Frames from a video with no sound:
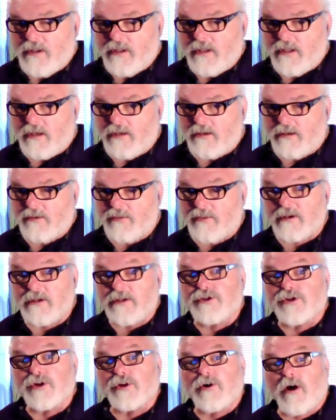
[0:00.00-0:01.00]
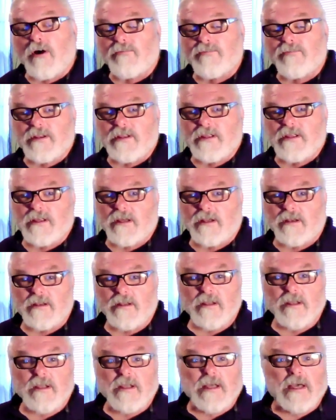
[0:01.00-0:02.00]
and then he took off again,
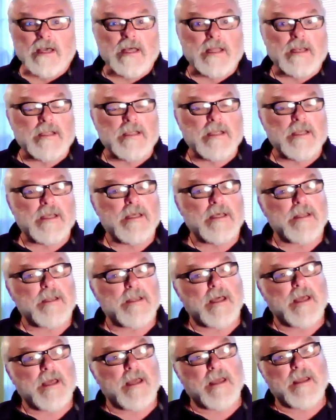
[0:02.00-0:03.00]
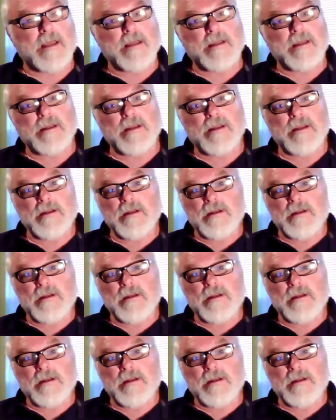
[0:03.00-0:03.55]
and he hit a